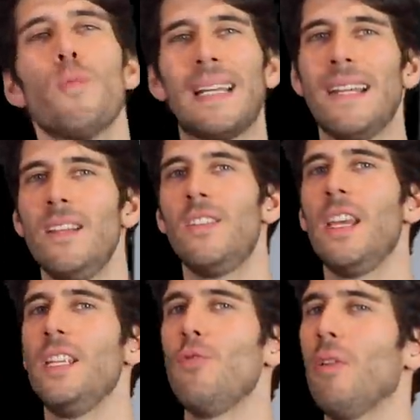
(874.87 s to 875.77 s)
we
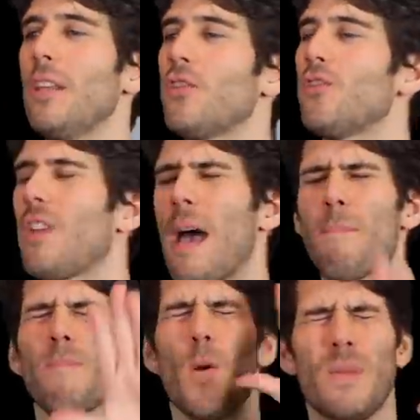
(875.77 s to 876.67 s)
continue, let's
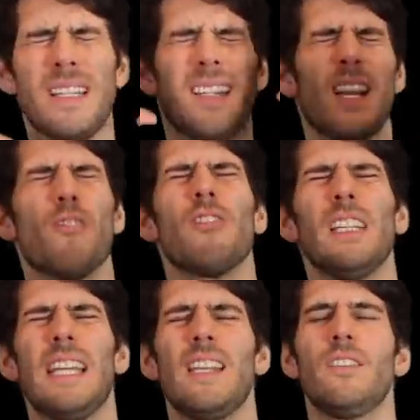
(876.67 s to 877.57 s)
stop
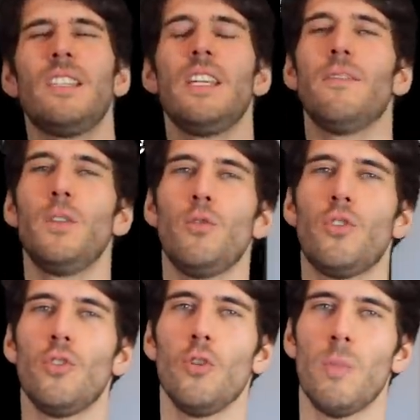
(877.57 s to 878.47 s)
momentarily and see if
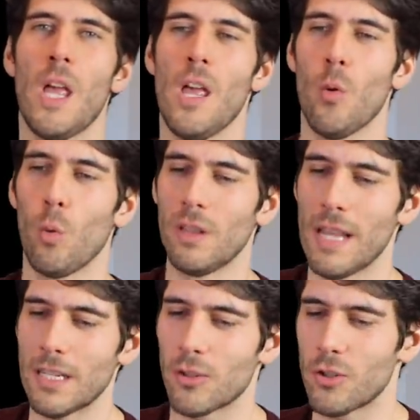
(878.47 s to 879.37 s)
YouTube would
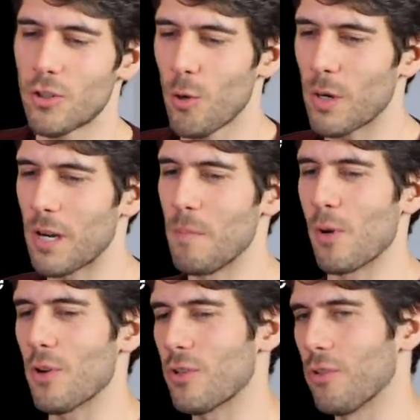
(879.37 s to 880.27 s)
like to show a
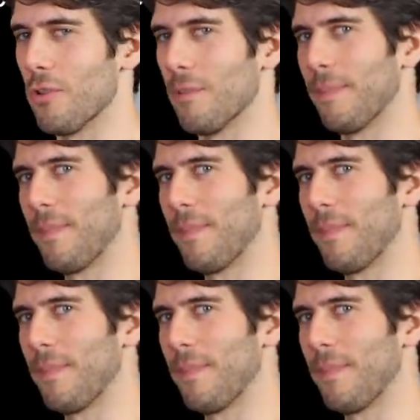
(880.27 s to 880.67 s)
commercial.